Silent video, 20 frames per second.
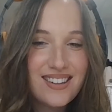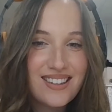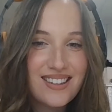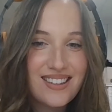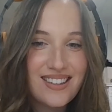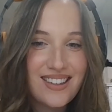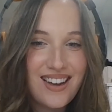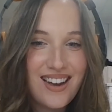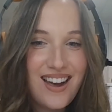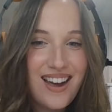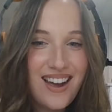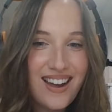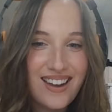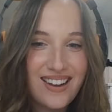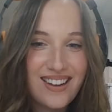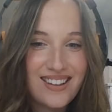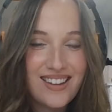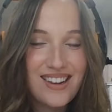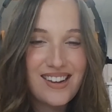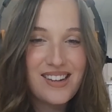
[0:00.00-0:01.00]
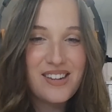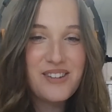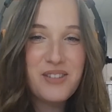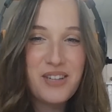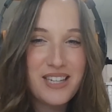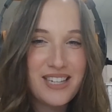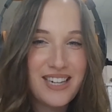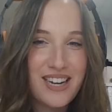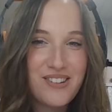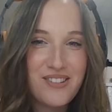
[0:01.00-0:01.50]
How are you? Hi.
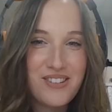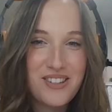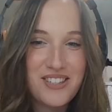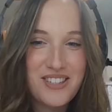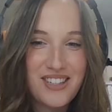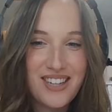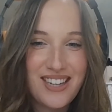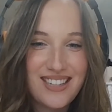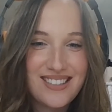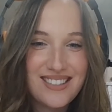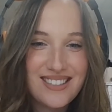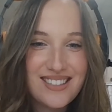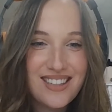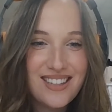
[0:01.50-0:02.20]
I'm Oh.